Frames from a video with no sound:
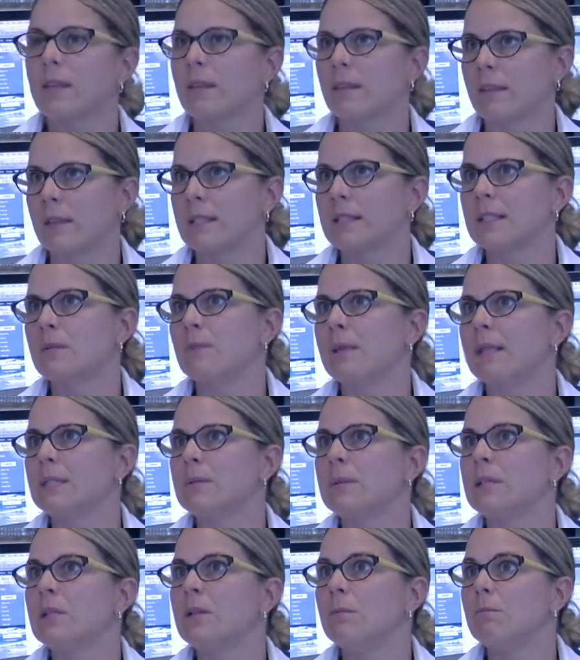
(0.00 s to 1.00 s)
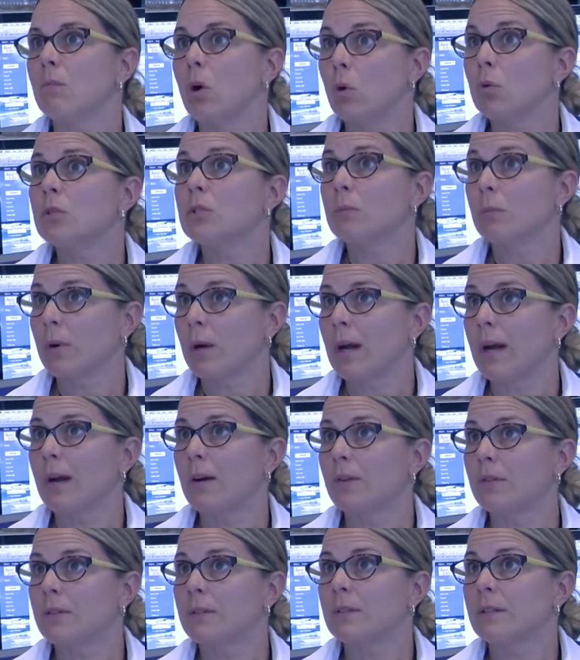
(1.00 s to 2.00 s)
of the things that makes me most
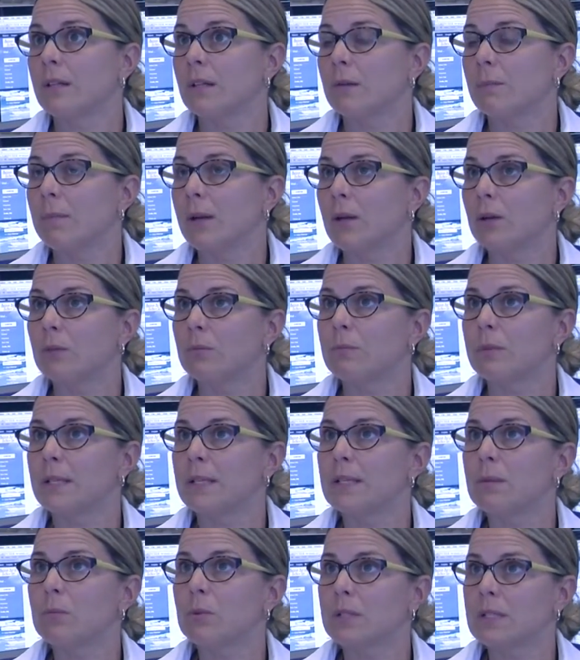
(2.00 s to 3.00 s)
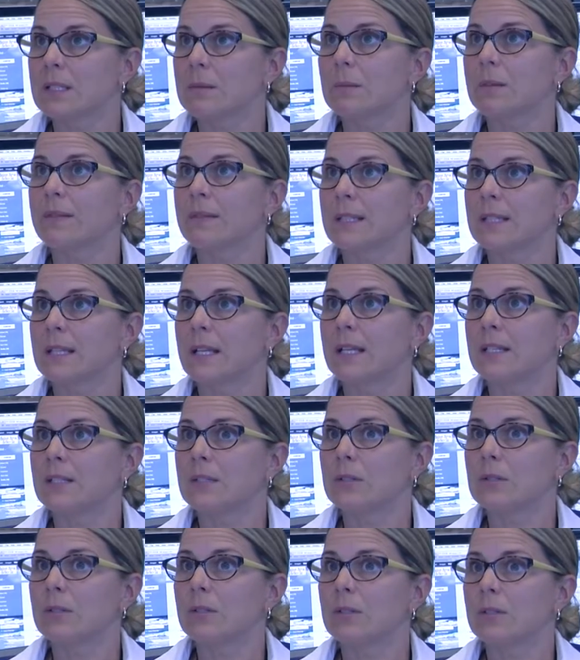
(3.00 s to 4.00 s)
proud about being the principal of this high
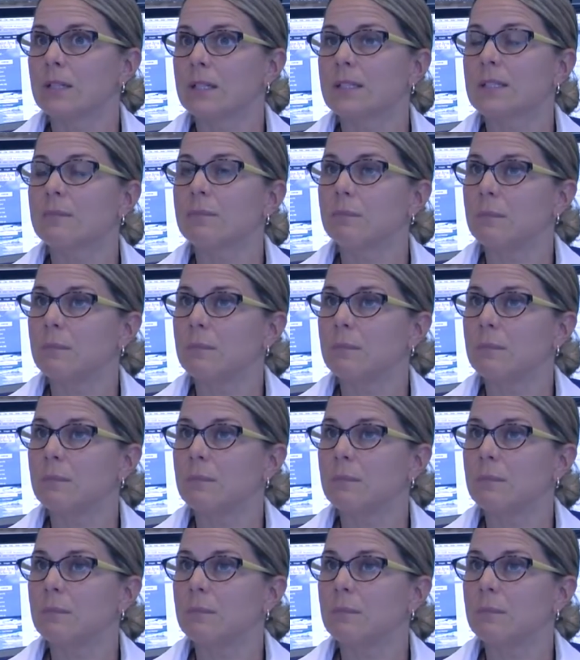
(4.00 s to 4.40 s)
school is